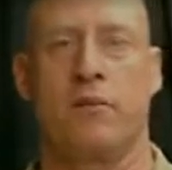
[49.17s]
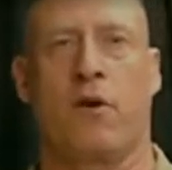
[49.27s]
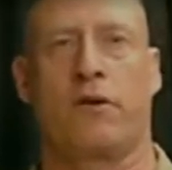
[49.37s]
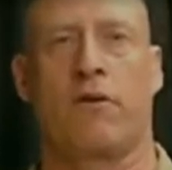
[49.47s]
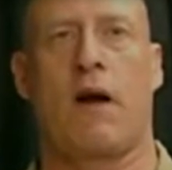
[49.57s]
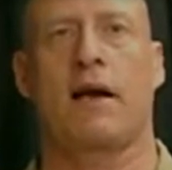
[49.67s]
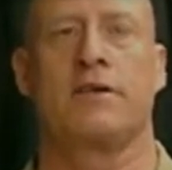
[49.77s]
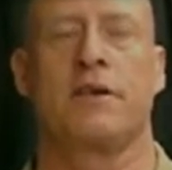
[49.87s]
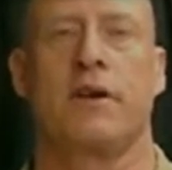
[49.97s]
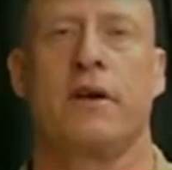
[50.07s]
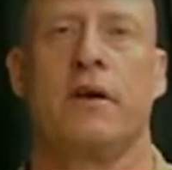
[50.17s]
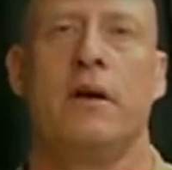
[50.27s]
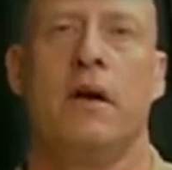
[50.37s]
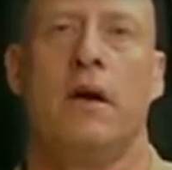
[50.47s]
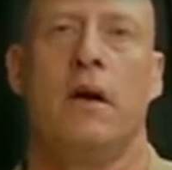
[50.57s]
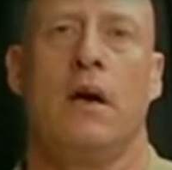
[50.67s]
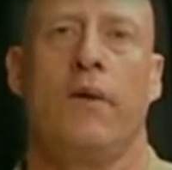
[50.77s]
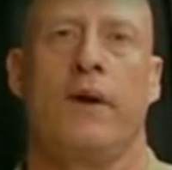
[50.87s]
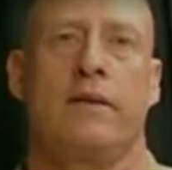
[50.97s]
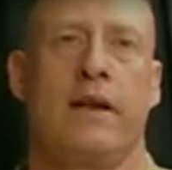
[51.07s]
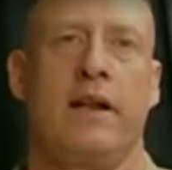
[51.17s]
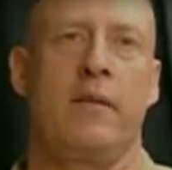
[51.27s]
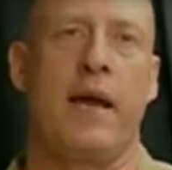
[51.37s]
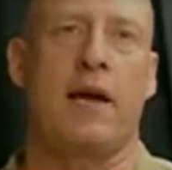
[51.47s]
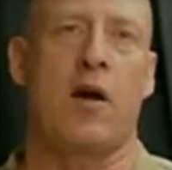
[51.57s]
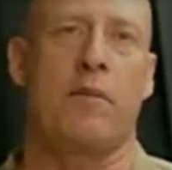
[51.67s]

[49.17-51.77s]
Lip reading: in both Iraq and Syria. We continue to make our